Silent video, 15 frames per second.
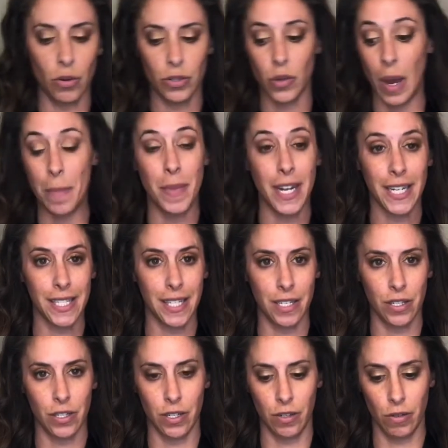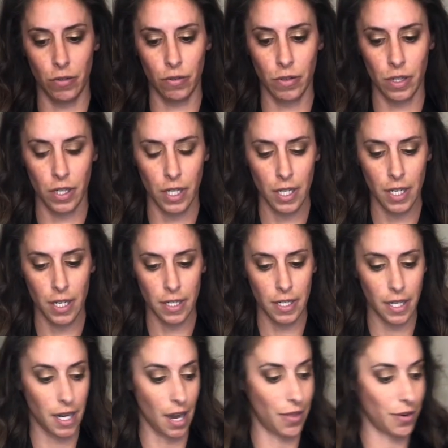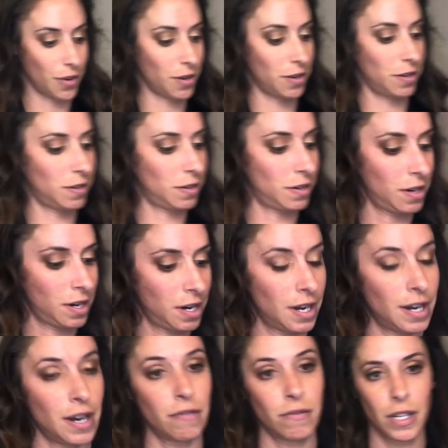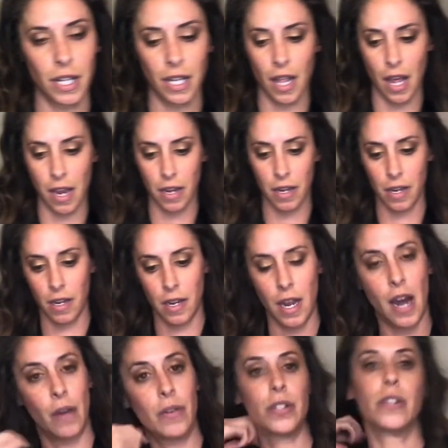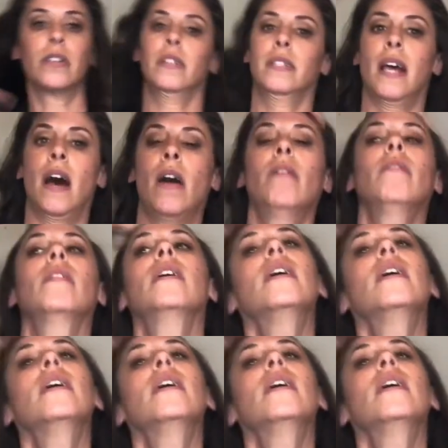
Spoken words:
So I mix these two together. I really like how it turns out.